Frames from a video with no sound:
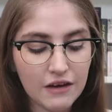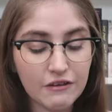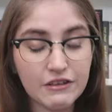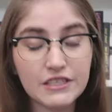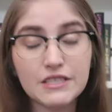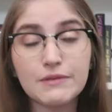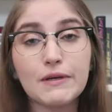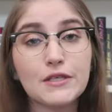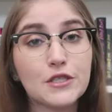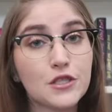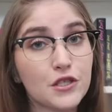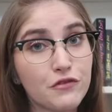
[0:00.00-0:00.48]

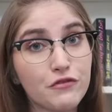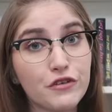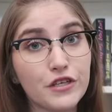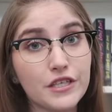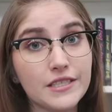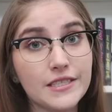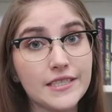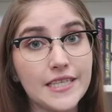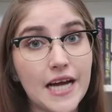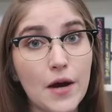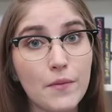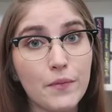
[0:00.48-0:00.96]
especially for
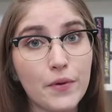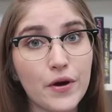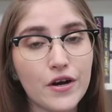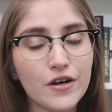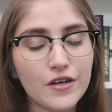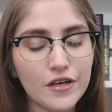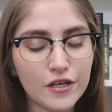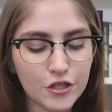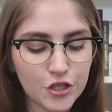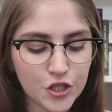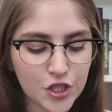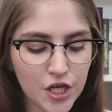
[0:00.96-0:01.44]
a snap bar
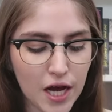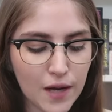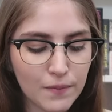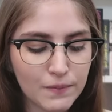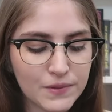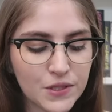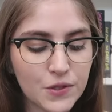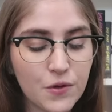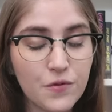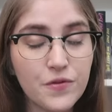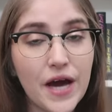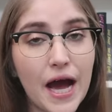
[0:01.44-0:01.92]
in our shop,
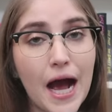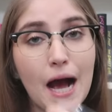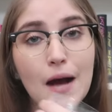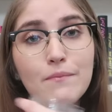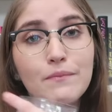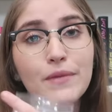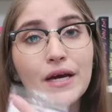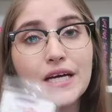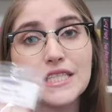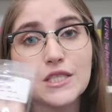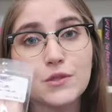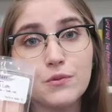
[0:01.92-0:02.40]
so
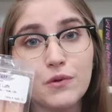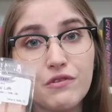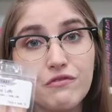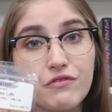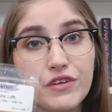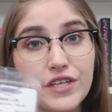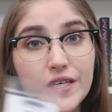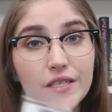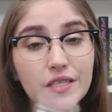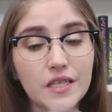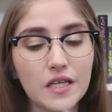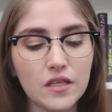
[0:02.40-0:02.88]
that mixed with
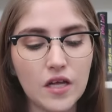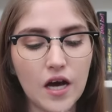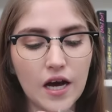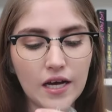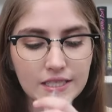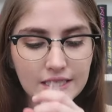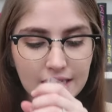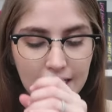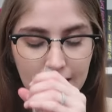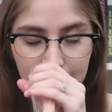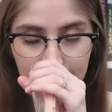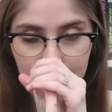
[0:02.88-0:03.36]
vanilla
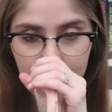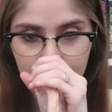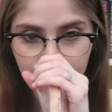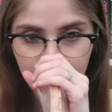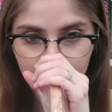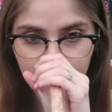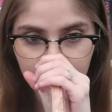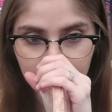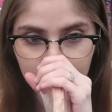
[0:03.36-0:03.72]
latte